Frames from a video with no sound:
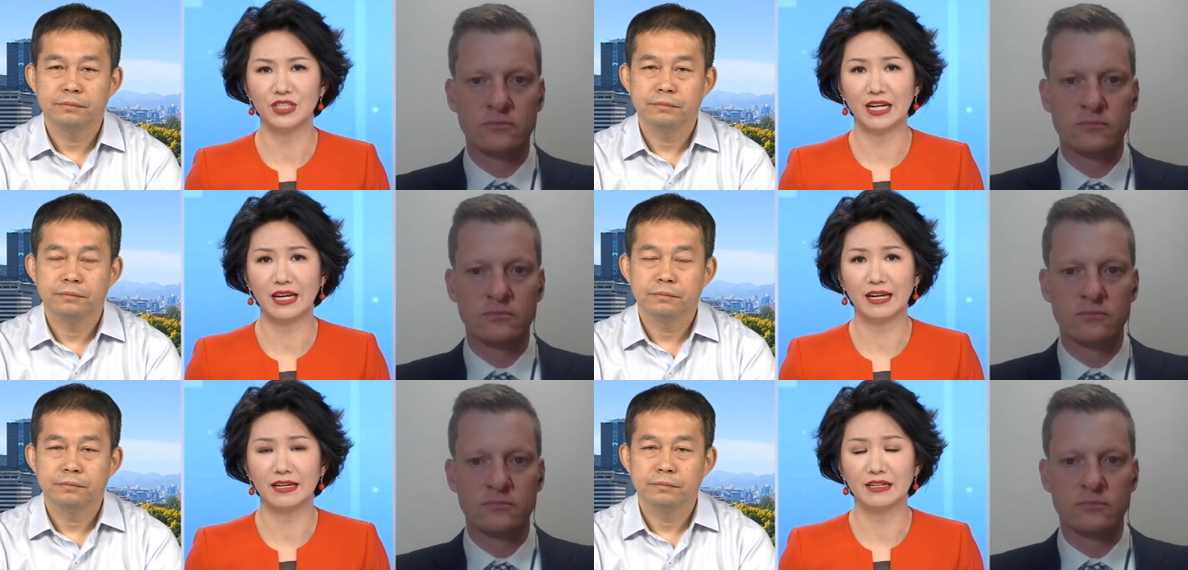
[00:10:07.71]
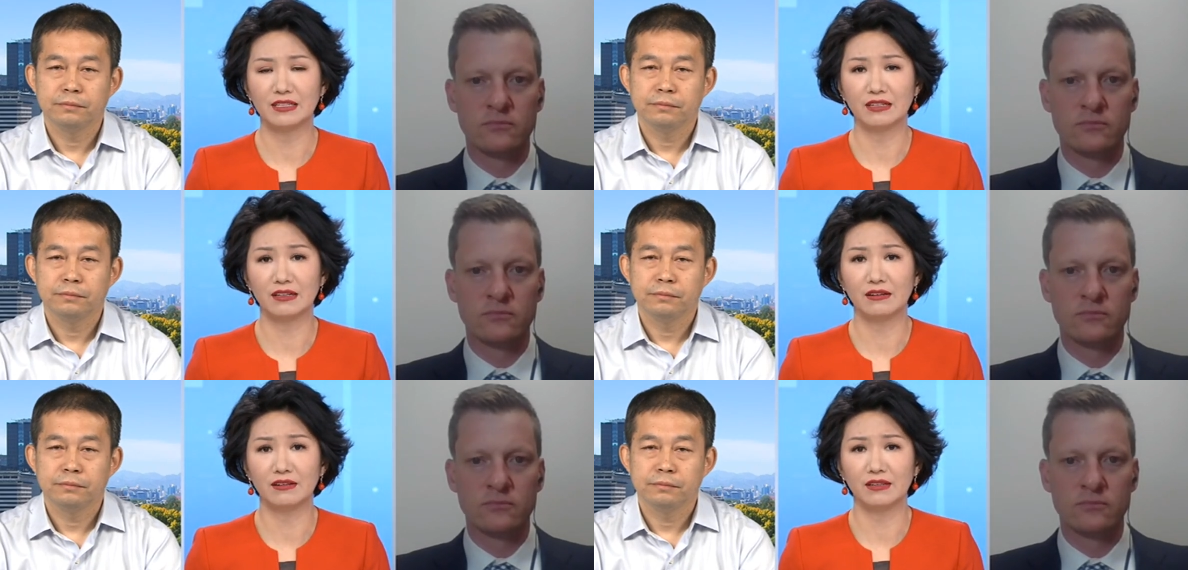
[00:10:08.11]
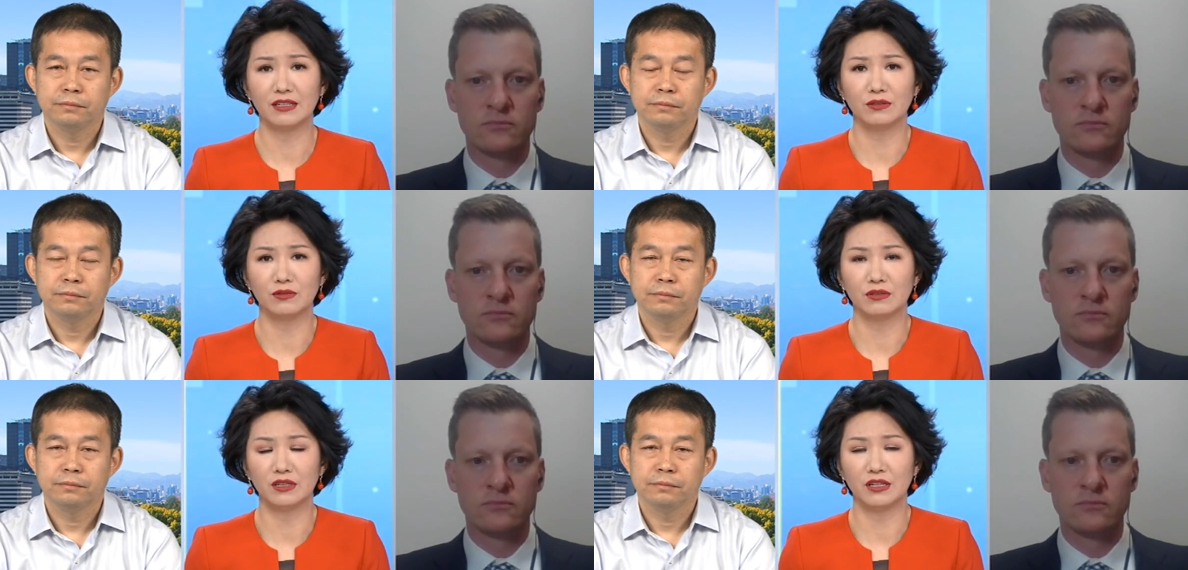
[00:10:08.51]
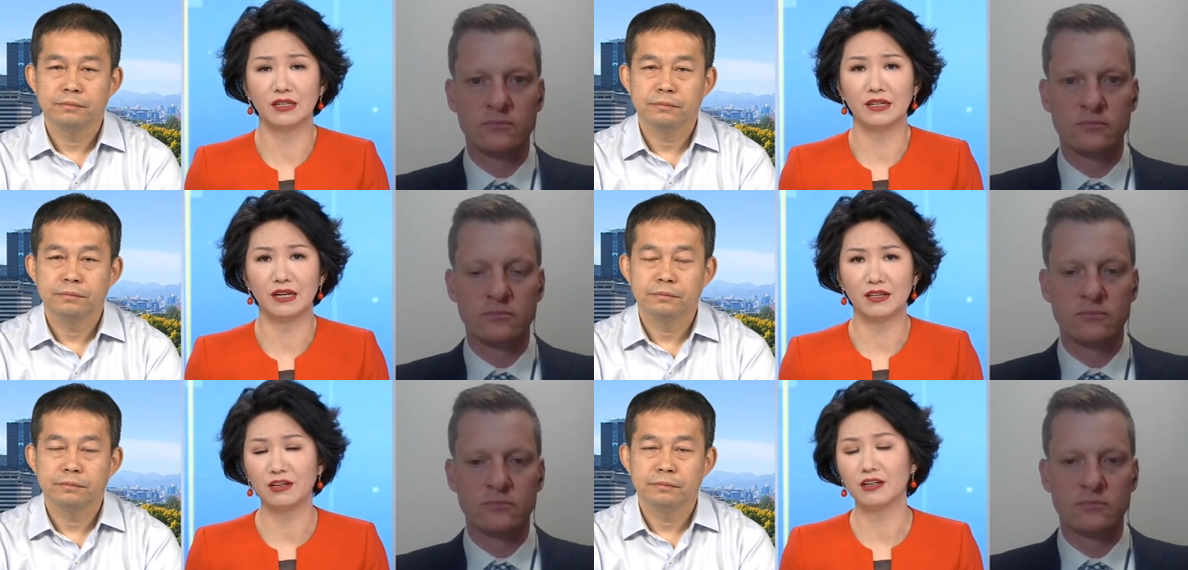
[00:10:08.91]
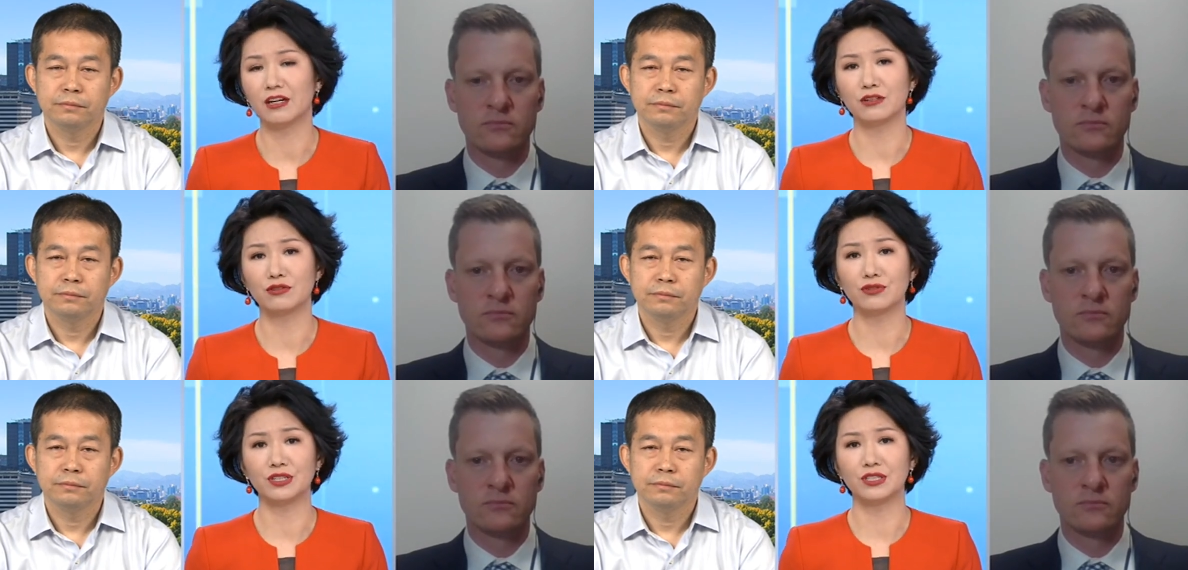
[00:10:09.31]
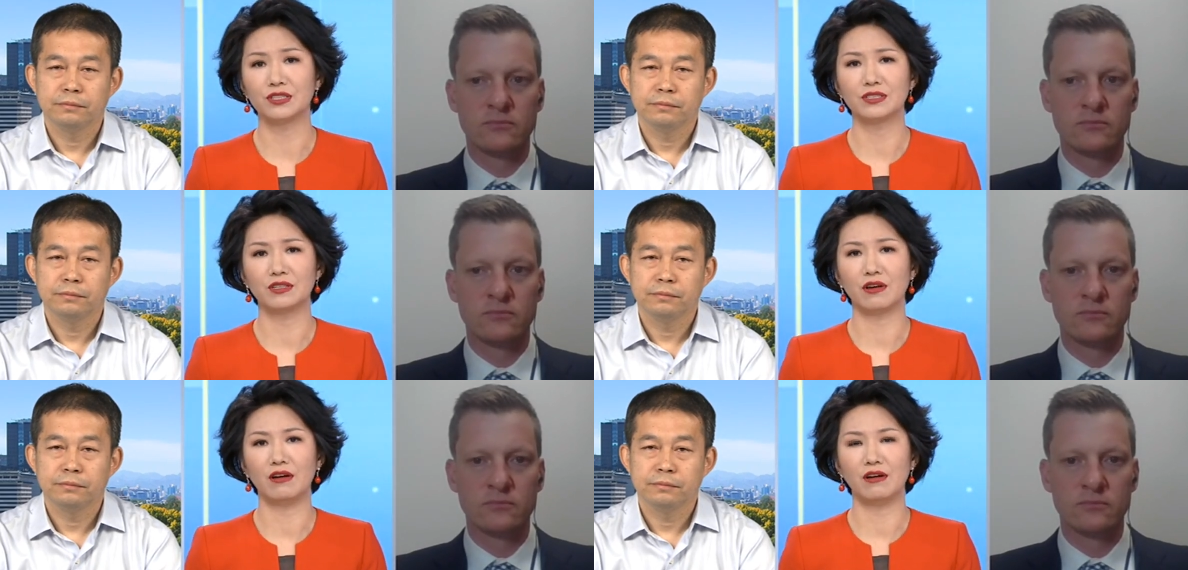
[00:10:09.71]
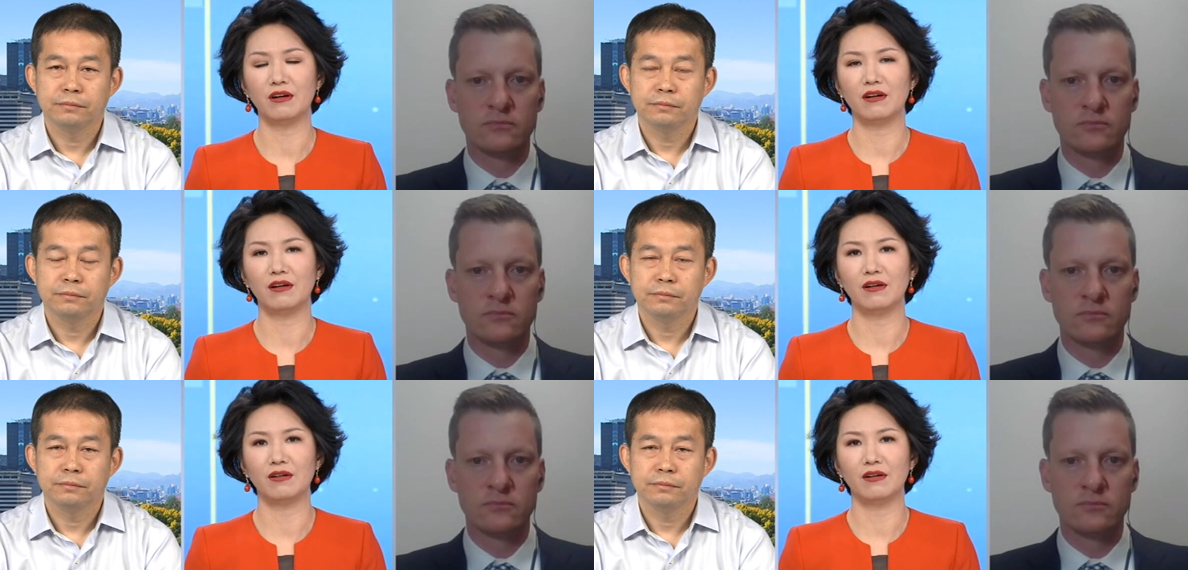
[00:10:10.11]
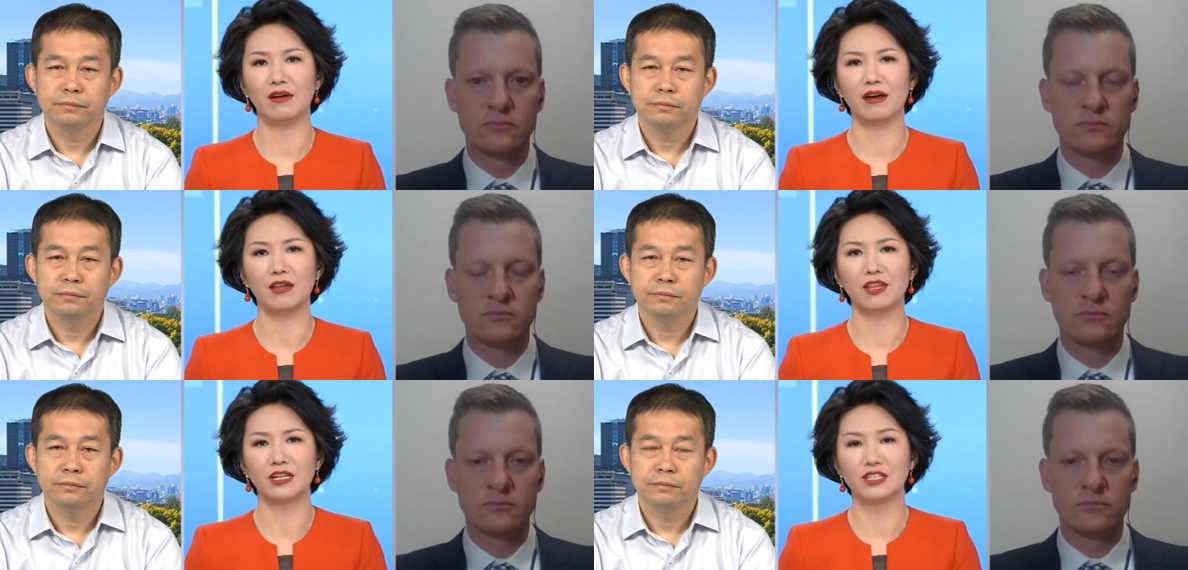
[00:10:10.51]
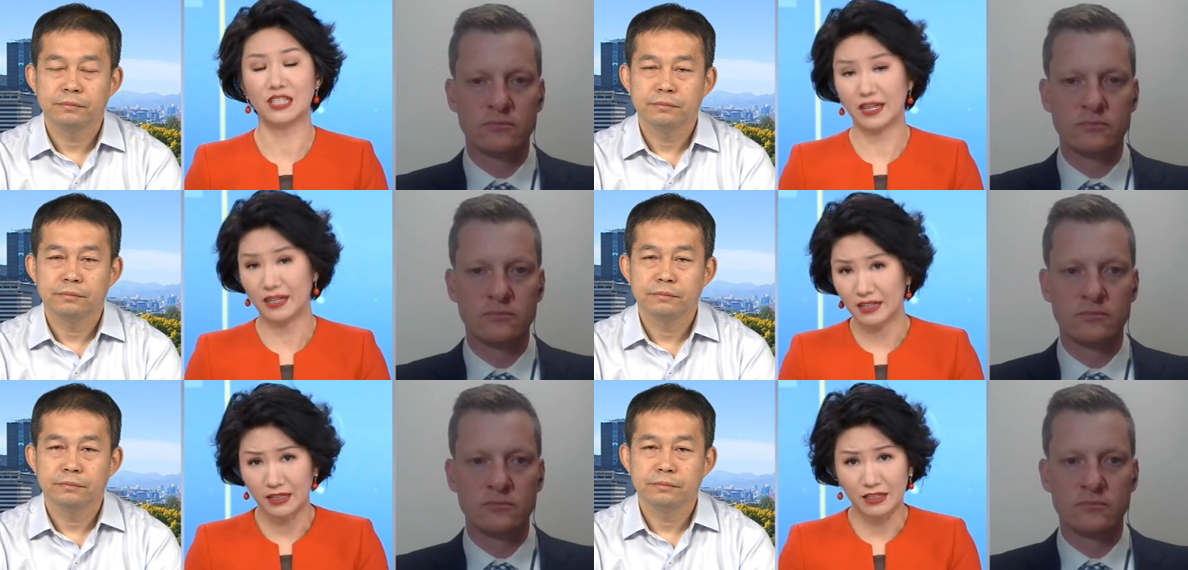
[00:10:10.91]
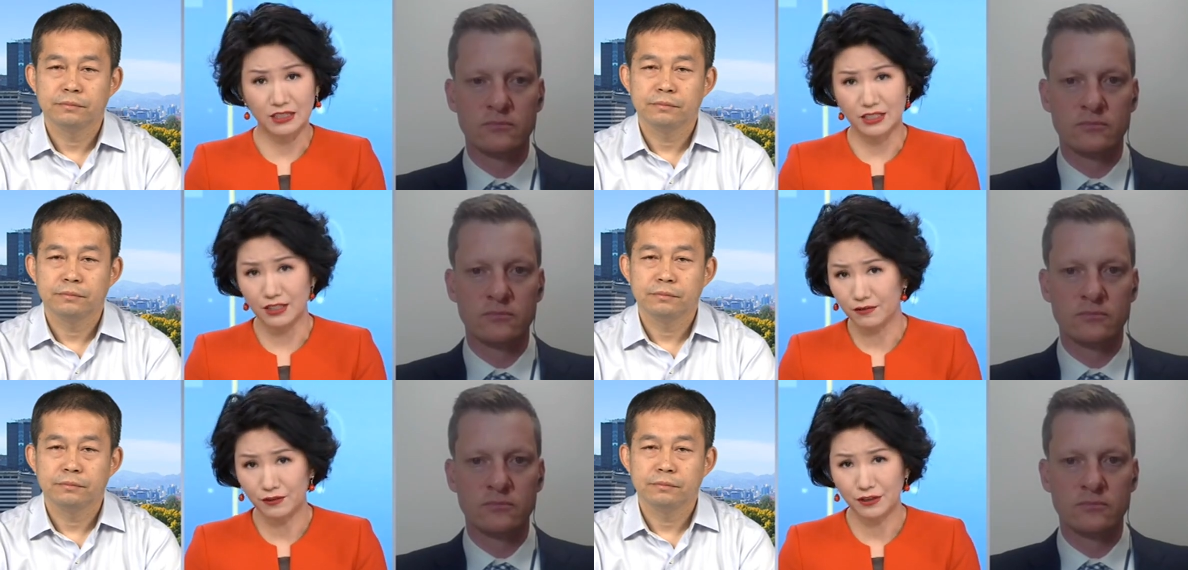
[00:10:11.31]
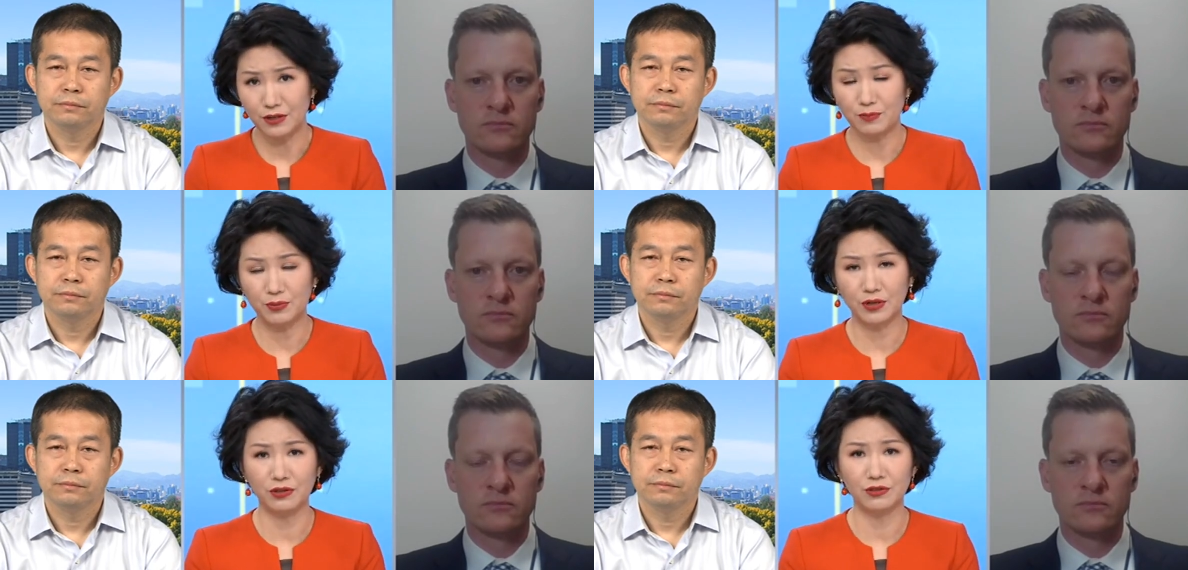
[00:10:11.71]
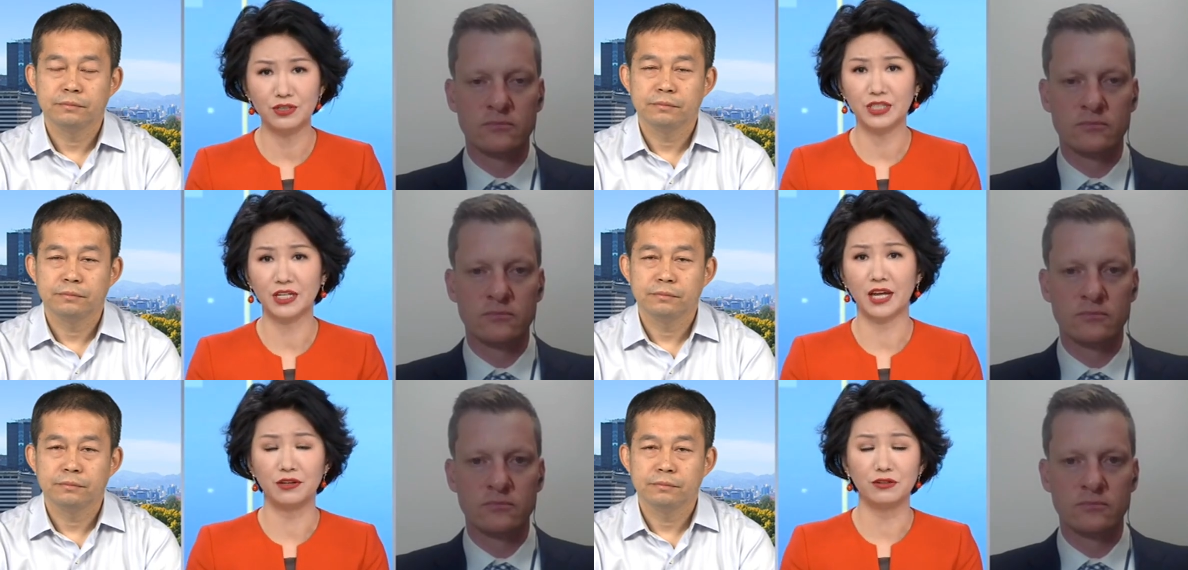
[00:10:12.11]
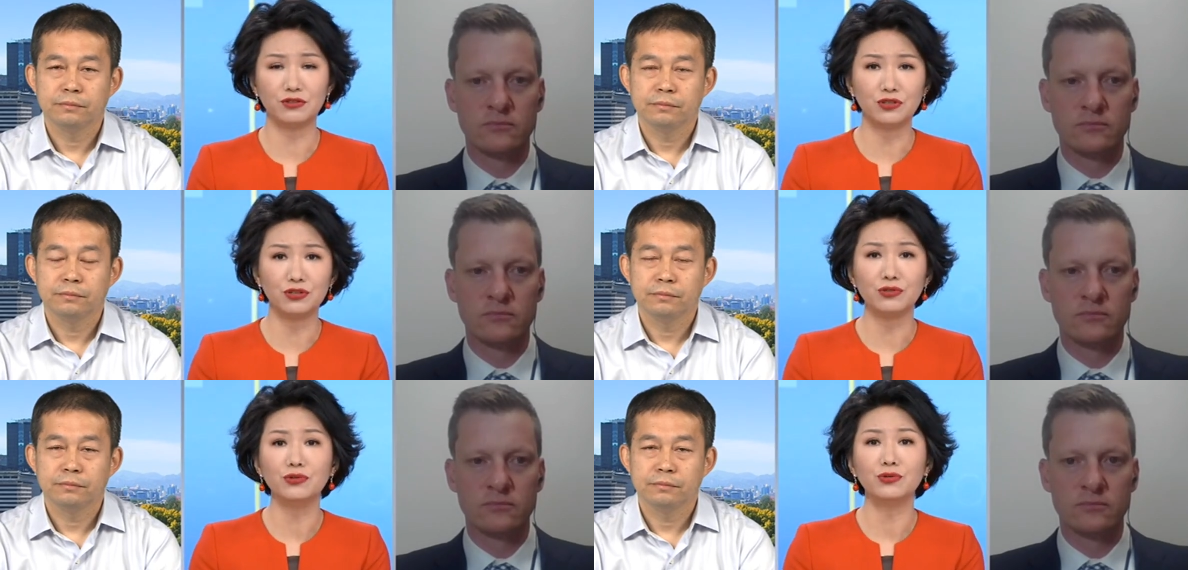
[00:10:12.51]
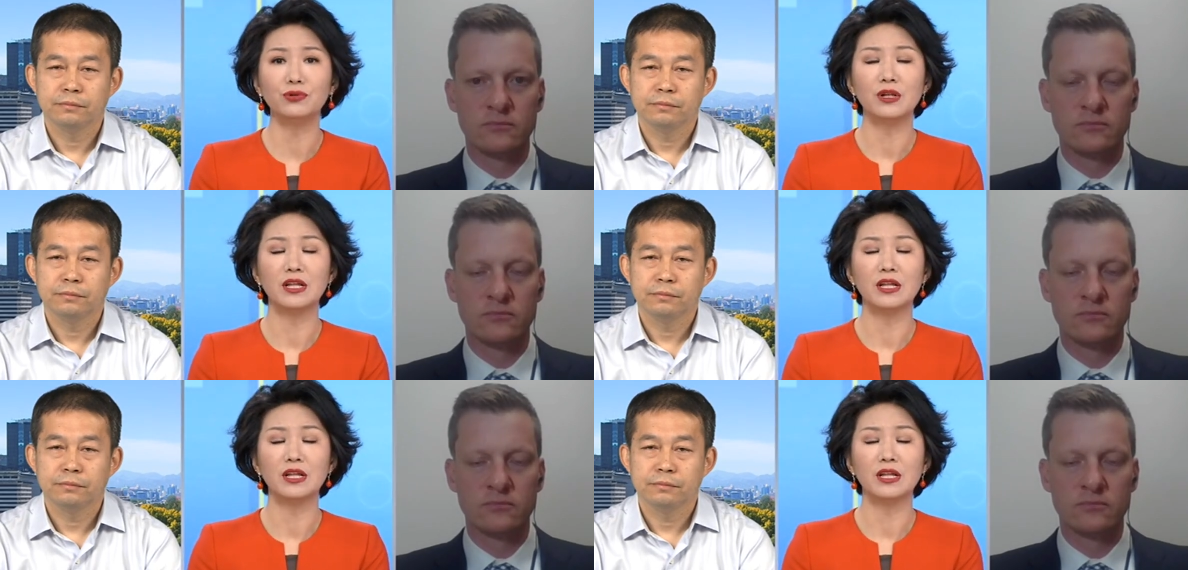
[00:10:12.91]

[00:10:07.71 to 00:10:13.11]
Speaker 1: And uh, in, in other countries, are, are they taking a different approach? Can you do,